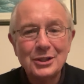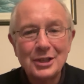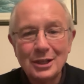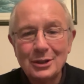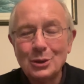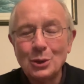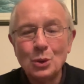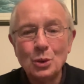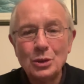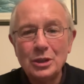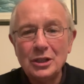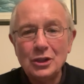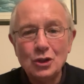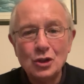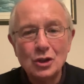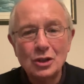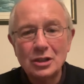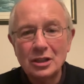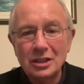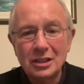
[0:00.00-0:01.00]
They're out
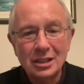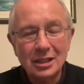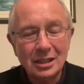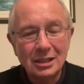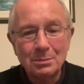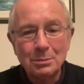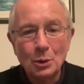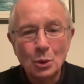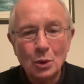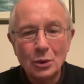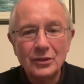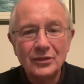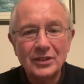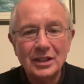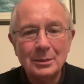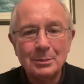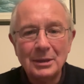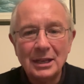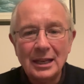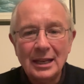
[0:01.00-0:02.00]
injured, I think, both of
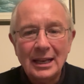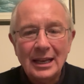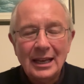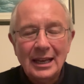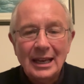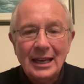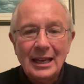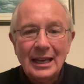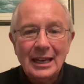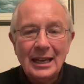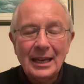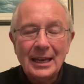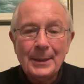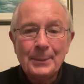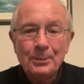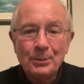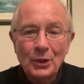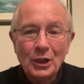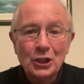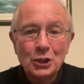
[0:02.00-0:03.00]
them.
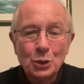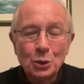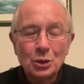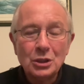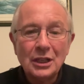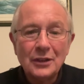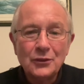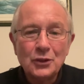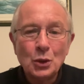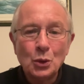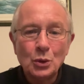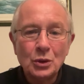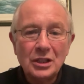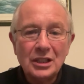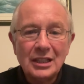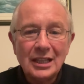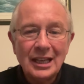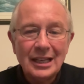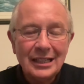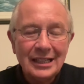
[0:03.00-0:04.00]
I know they've Tony
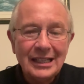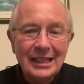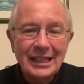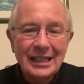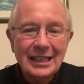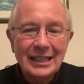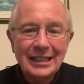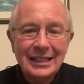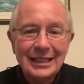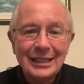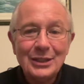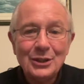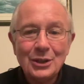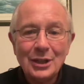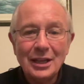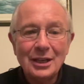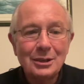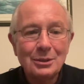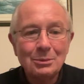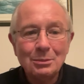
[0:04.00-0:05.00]
Kelly. He's
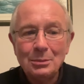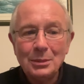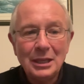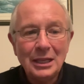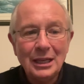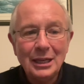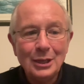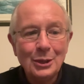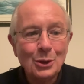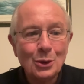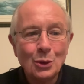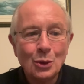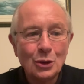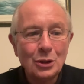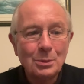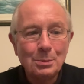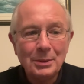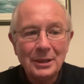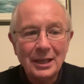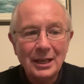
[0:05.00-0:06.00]
their main
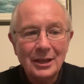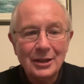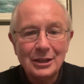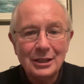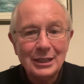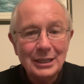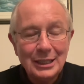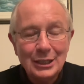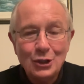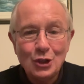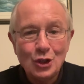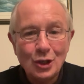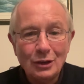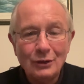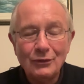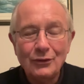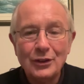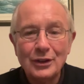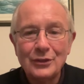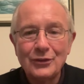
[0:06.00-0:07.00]
go-to player, and Lee
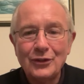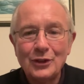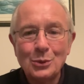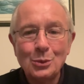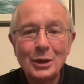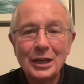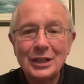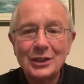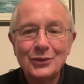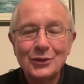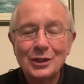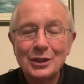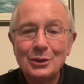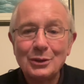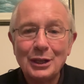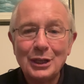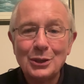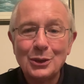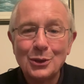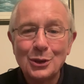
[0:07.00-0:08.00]
Chin for Wexford, a
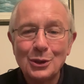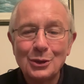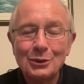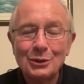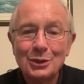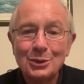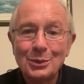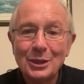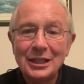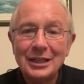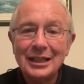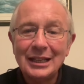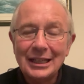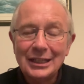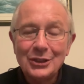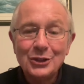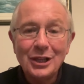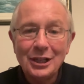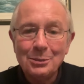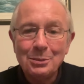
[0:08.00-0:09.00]
great hurler as well.
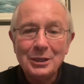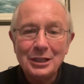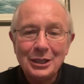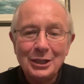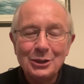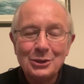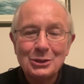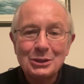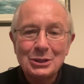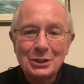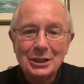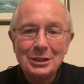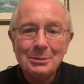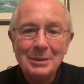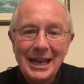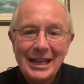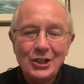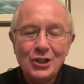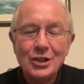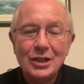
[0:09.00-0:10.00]
So it'll be an interesting
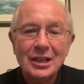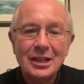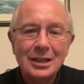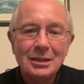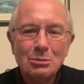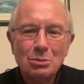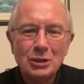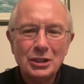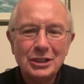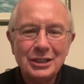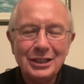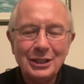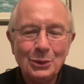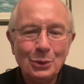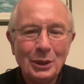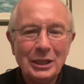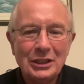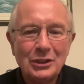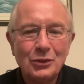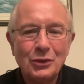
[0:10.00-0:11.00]
match, but I think
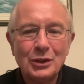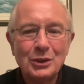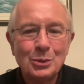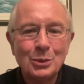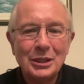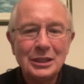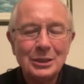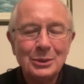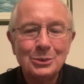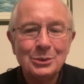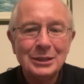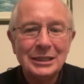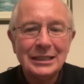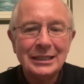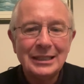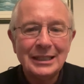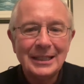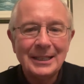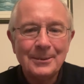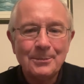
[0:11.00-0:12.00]
Wexford will
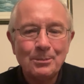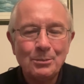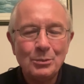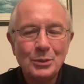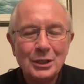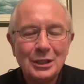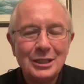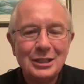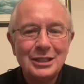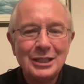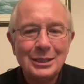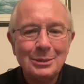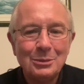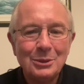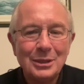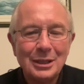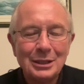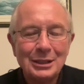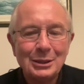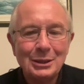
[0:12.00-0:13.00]
be the team
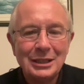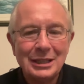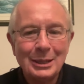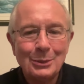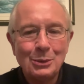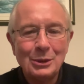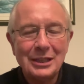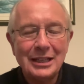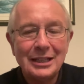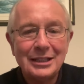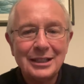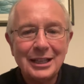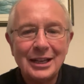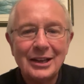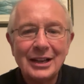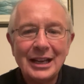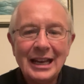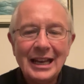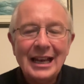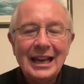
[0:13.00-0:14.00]
that will get there.
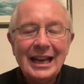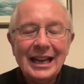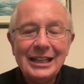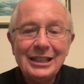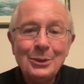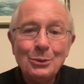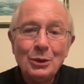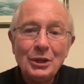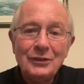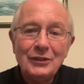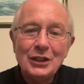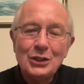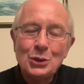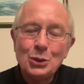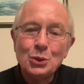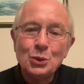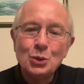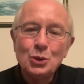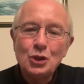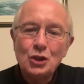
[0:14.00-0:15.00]
And then we have the
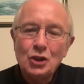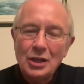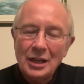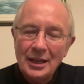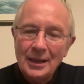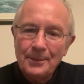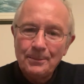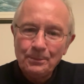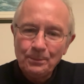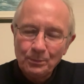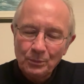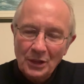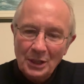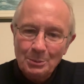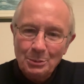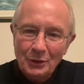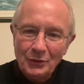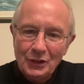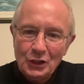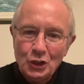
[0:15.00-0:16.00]
two
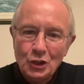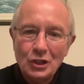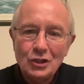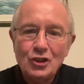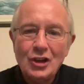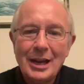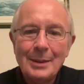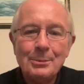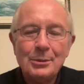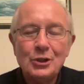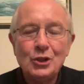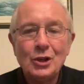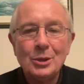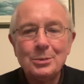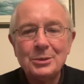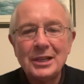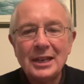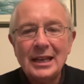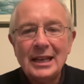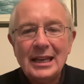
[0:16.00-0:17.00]
provincial championships.